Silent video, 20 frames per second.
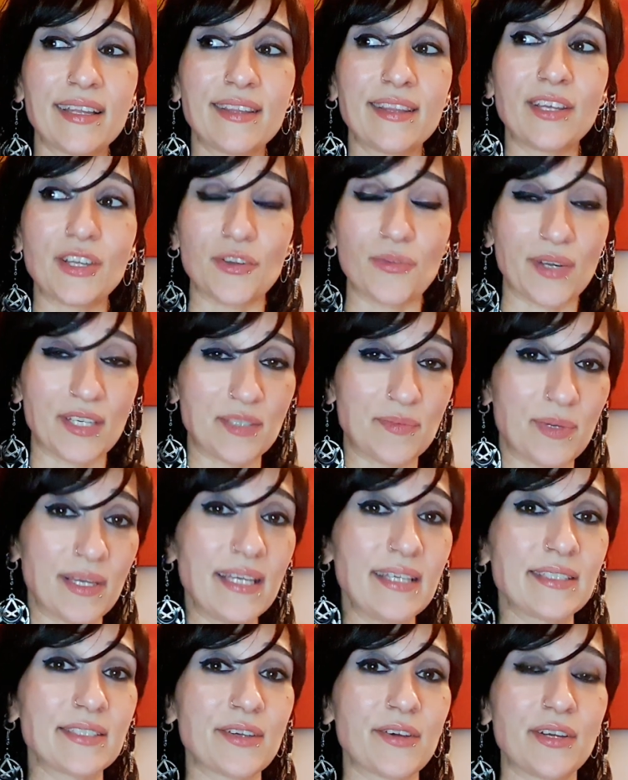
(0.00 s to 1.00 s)
that your
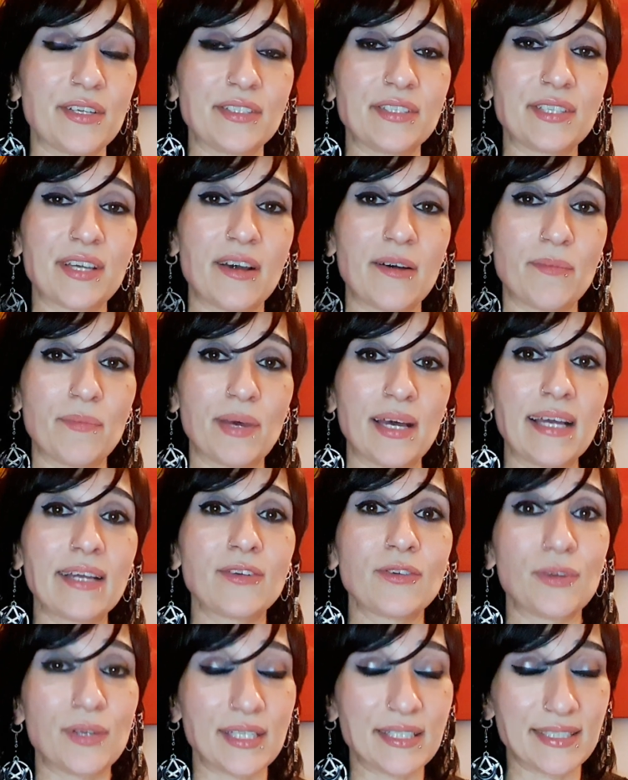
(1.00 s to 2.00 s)
SP is going to come back,
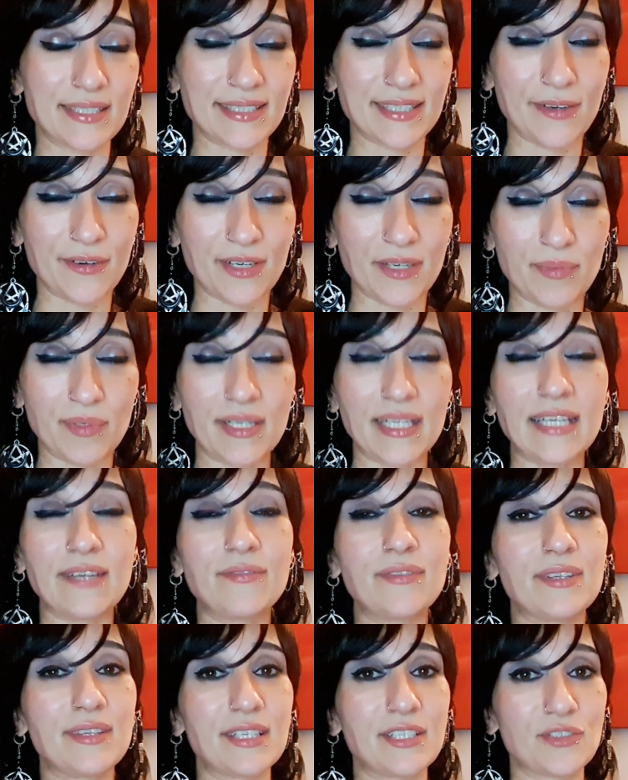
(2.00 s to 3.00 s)
not necessarily
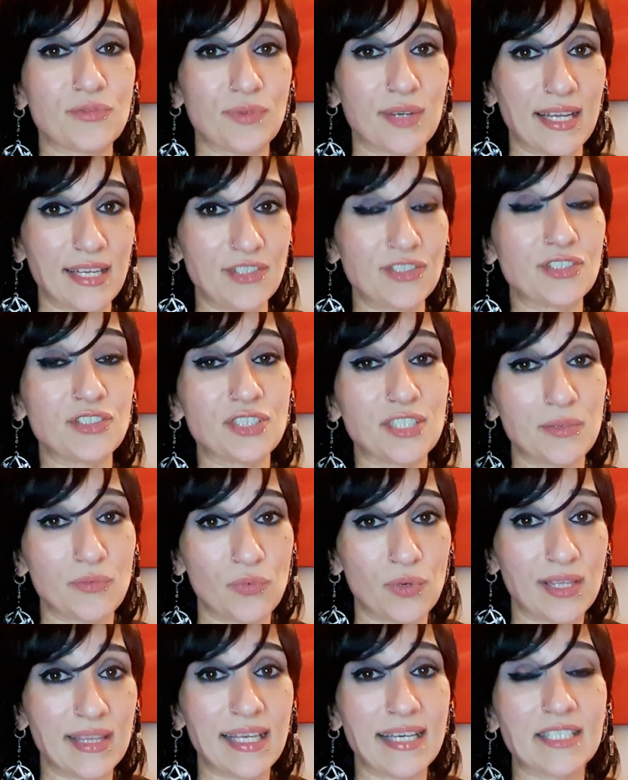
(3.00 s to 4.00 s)
believe that this relationship
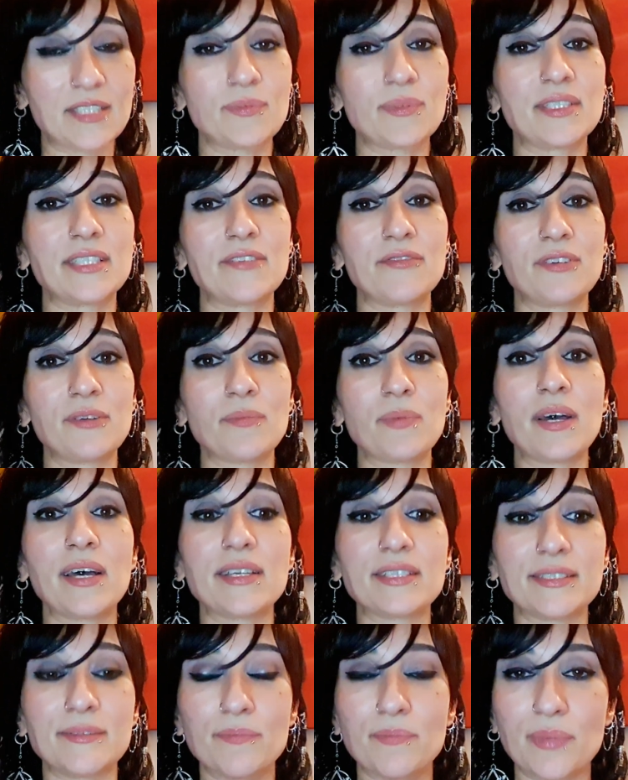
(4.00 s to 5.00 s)
with that specific
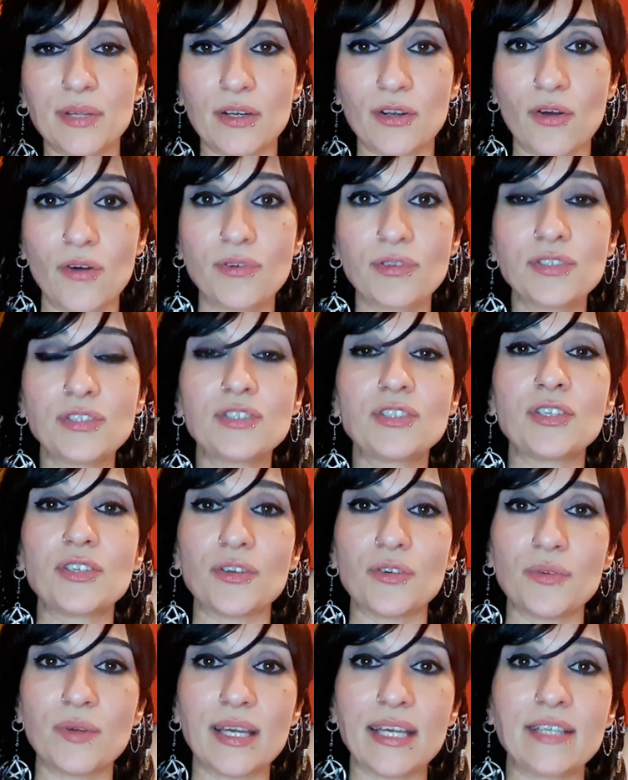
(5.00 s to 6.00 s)
person belongs to you,